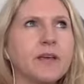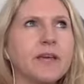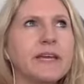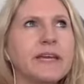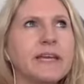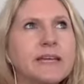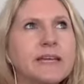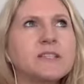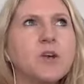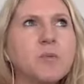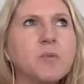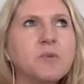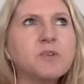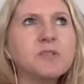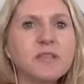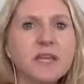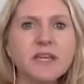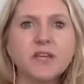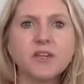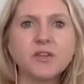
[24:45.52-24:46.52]
it's
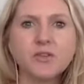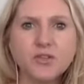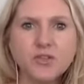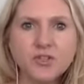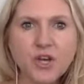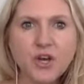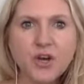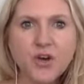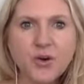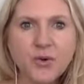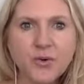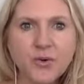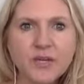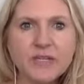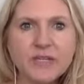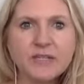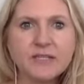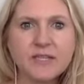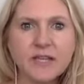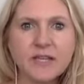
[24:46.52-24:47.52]
almost like your show
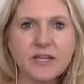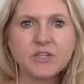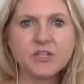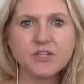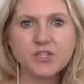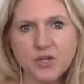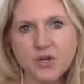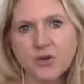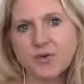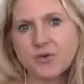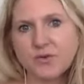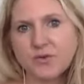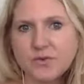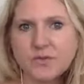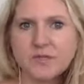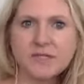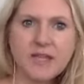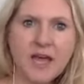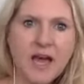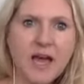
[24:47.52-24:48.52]
is that it
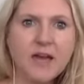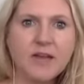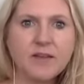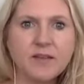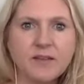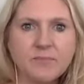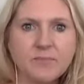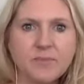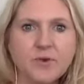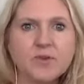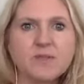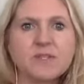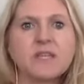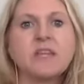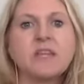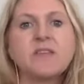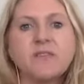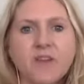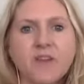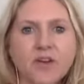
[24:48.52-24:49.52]
shows that person
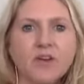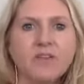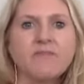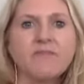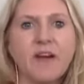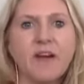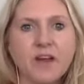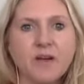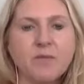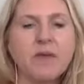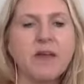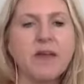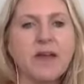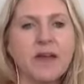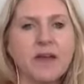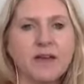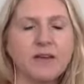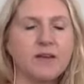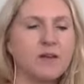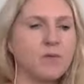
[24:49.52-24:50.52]
in their environment,
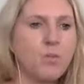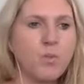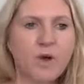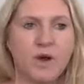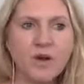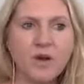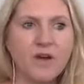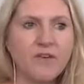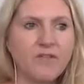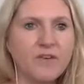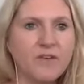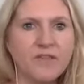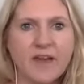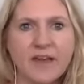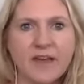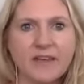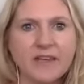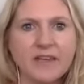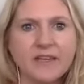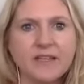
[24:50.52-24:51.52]
wherever
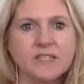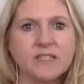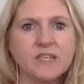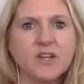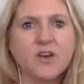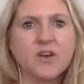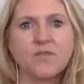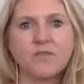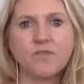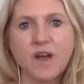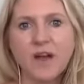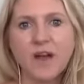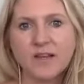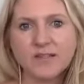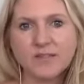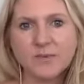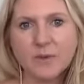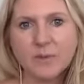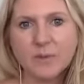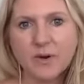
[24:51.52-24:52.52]
that is. You know, for
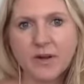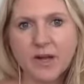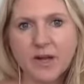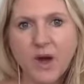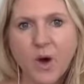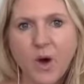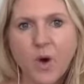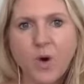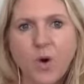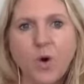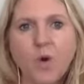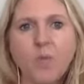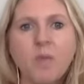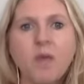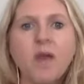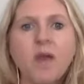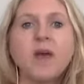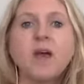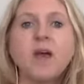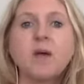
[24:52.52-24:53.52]
us, we work at home,
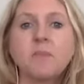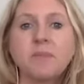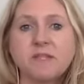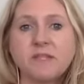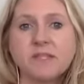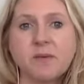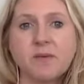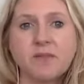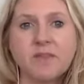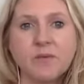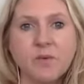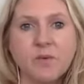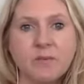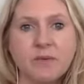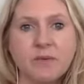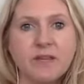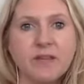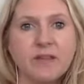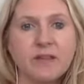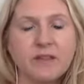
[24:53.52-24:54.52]
but some of the
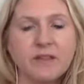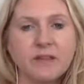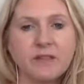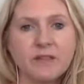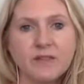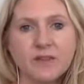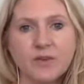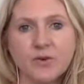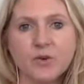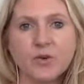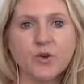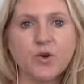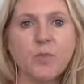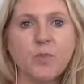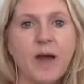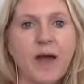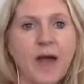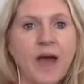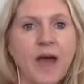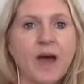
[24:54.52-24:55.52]
women in the group
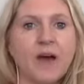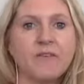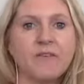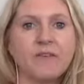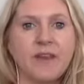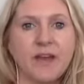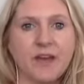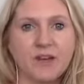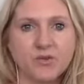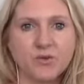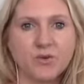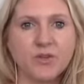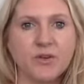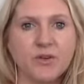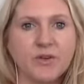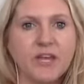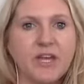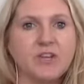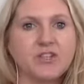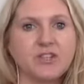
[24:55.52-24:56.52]
have an actual
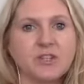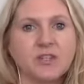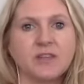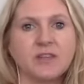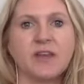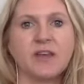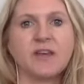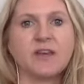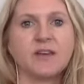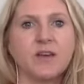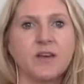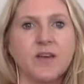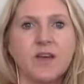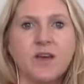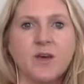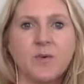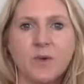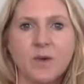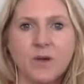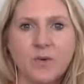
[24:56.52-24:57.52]
location. Like
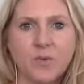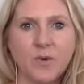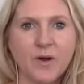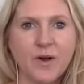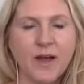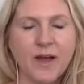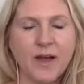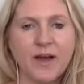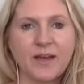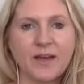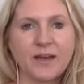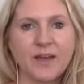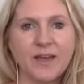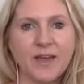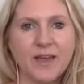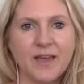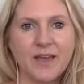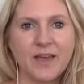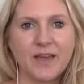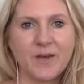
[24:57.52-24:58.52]
we were at
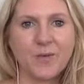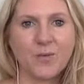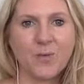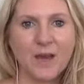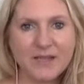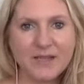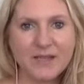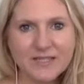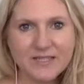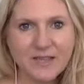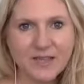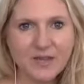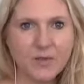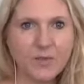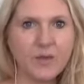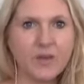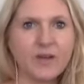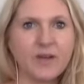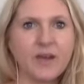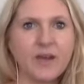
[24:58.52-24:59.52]
a wine cellar
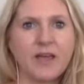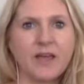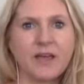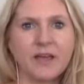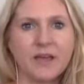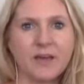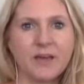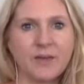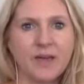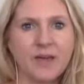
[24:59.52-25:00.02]
one night and we